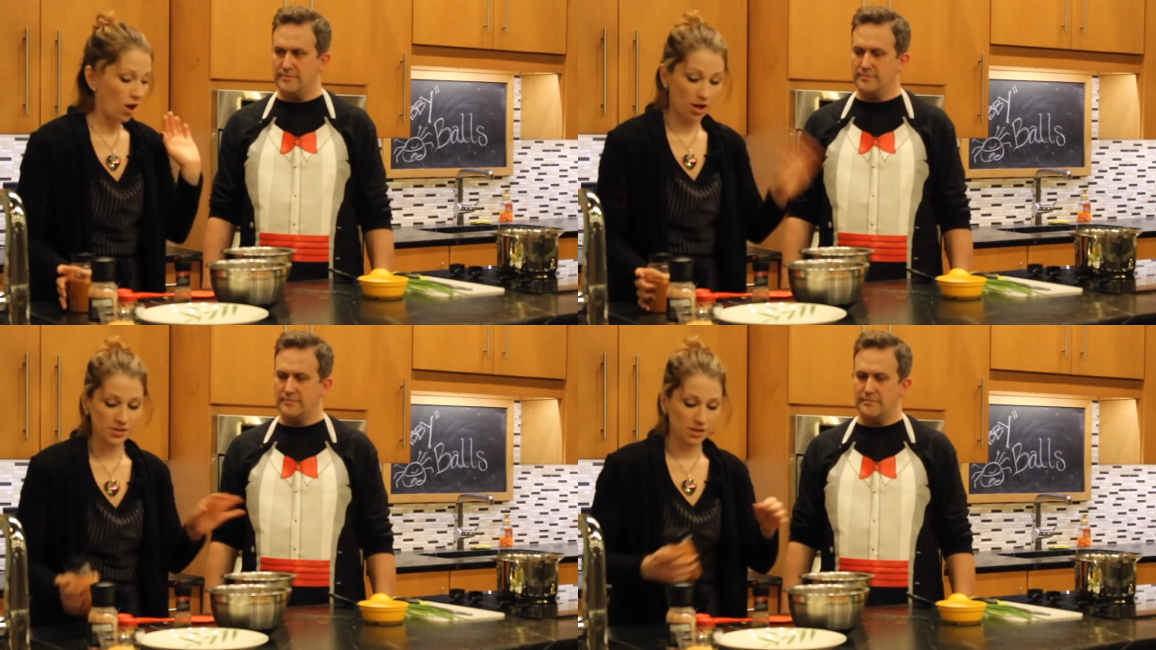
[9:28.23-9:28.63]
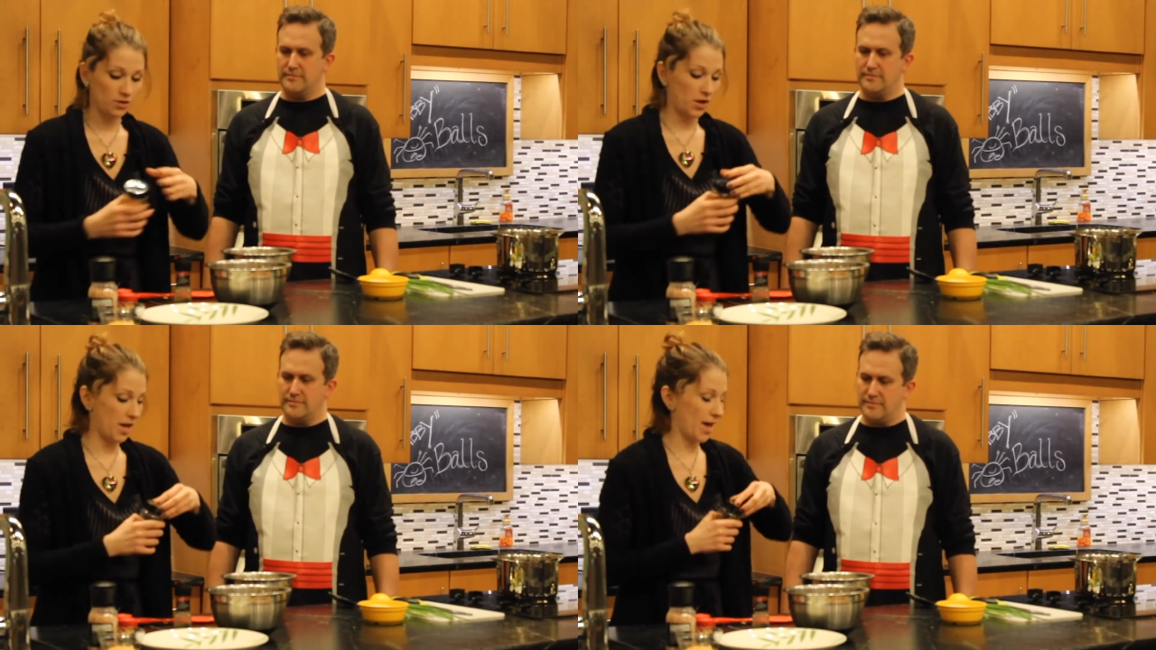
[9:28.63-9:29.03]
Speaker 1: Also,
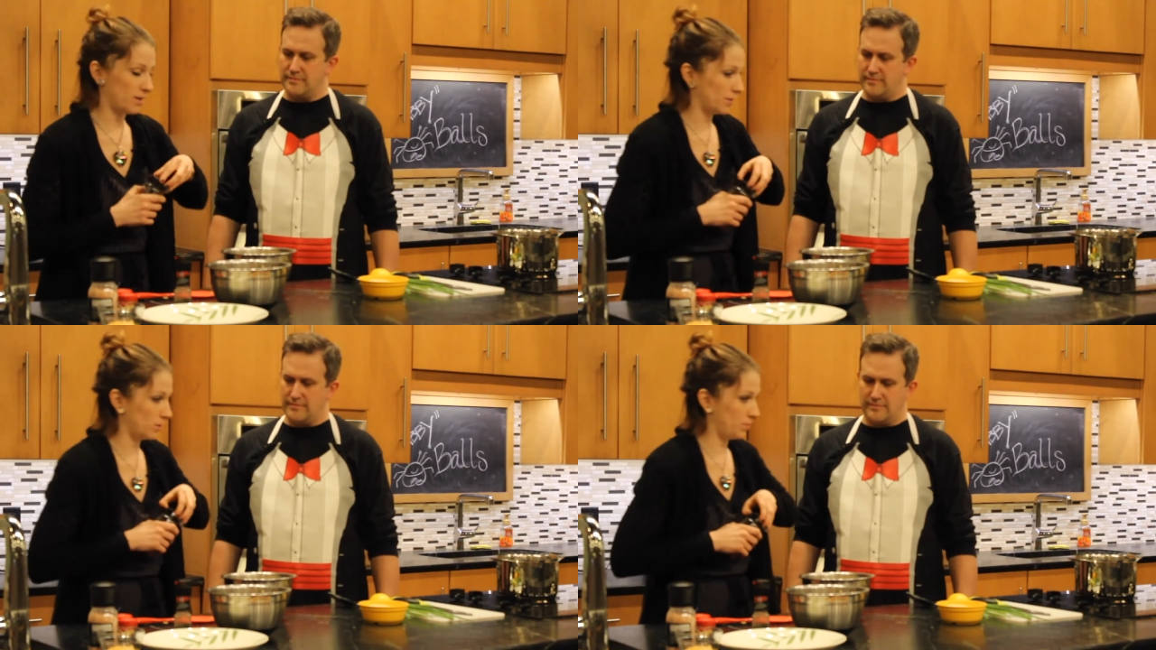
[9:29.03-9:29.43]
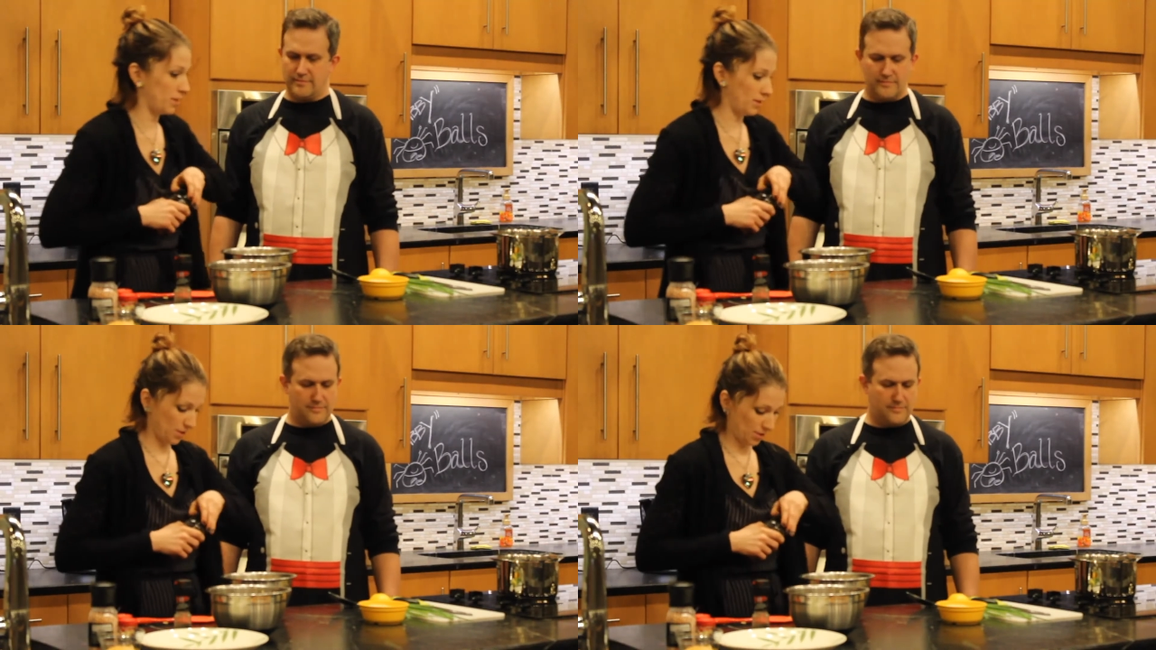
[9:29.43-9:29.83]
I add a little bit
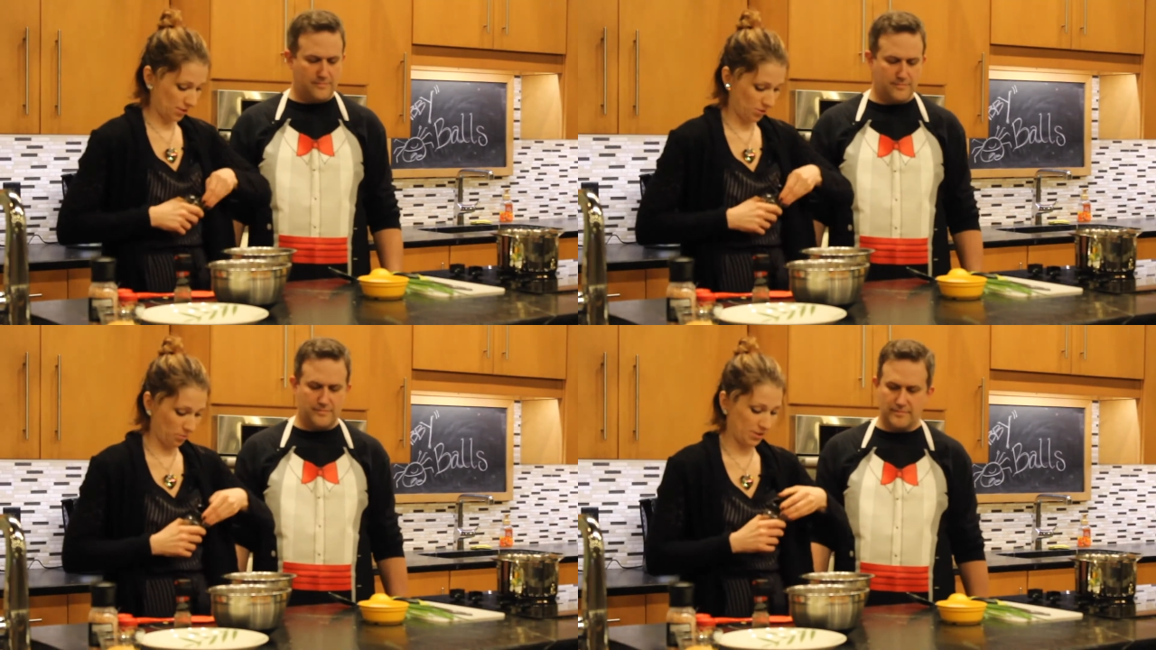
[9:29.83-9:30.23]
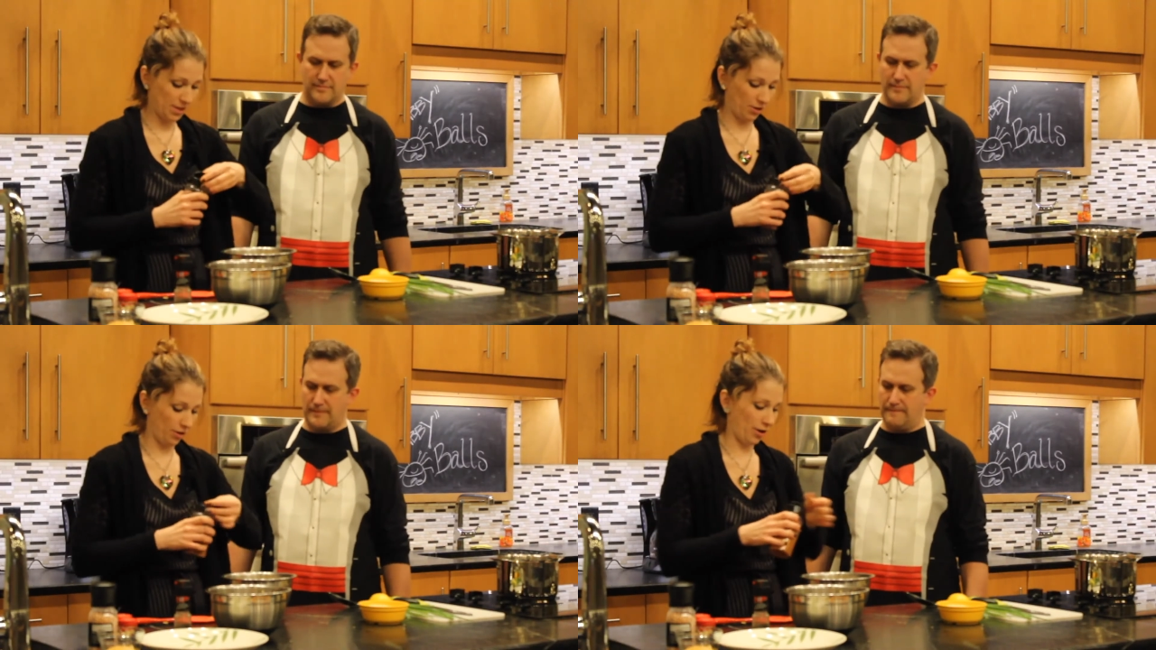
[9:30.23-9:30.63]
of this super
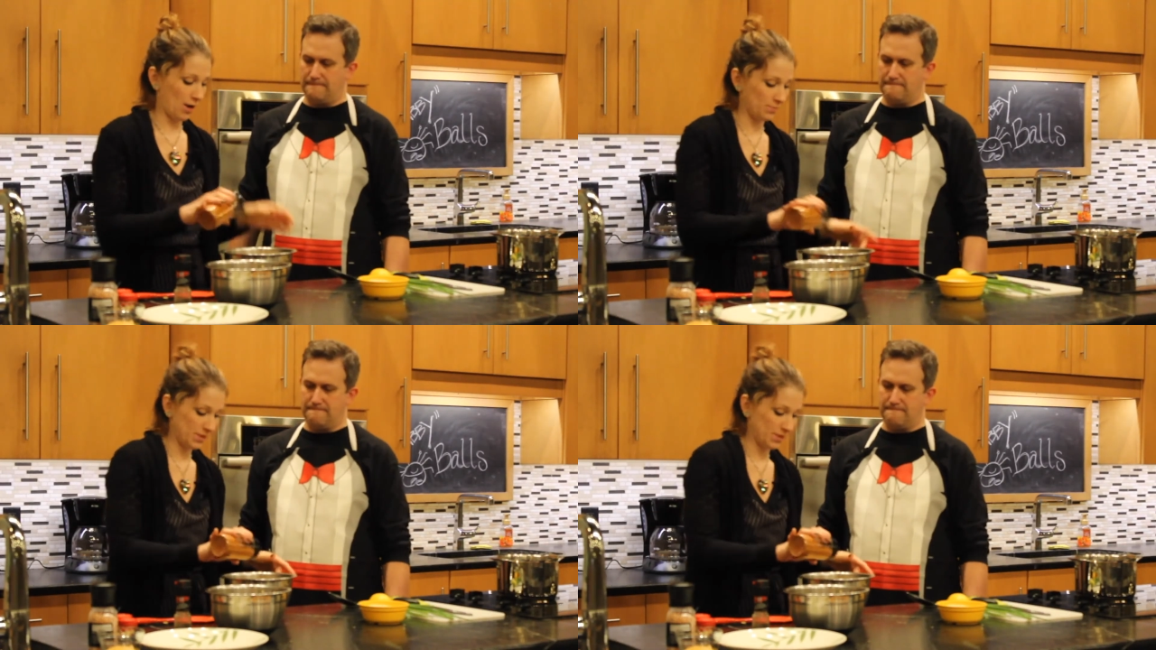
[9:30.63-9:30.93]
secret crab